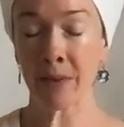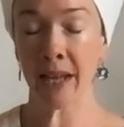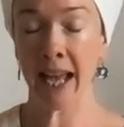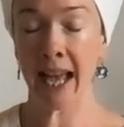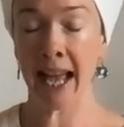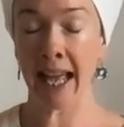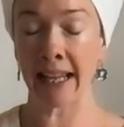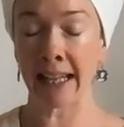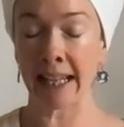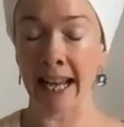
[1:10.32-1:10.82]

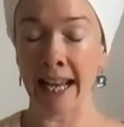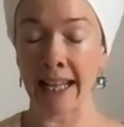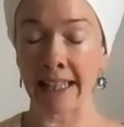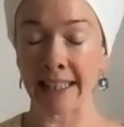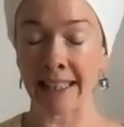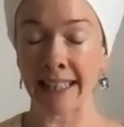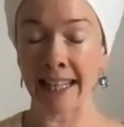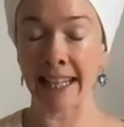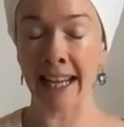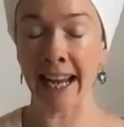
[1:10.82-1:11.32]
And
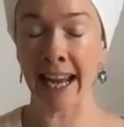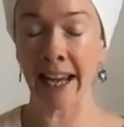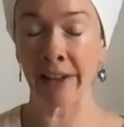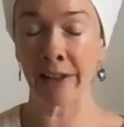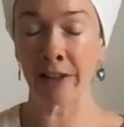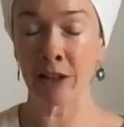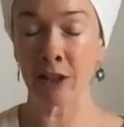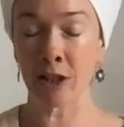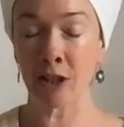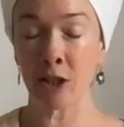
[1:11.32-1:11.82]
let's
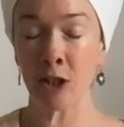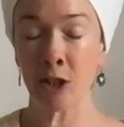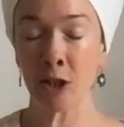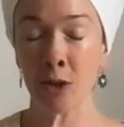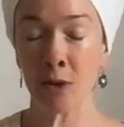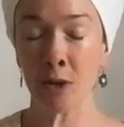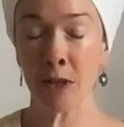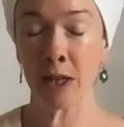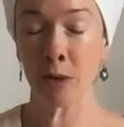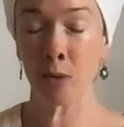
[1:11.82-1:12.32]
inhale to
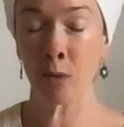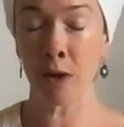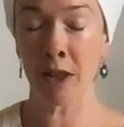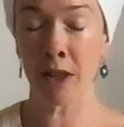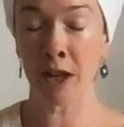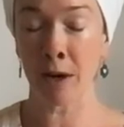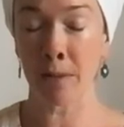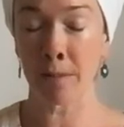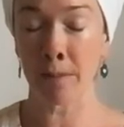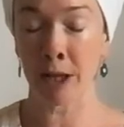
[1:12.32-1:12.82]
tune in
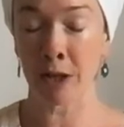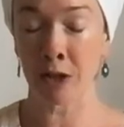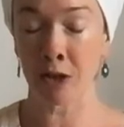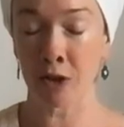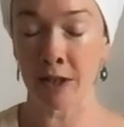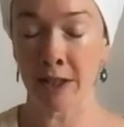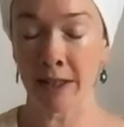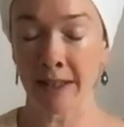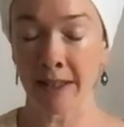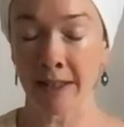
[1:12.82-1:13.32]
with our
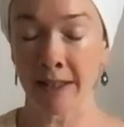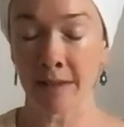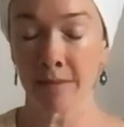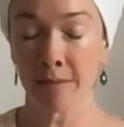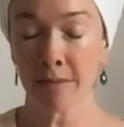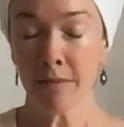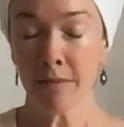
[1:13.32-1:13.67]
mantras.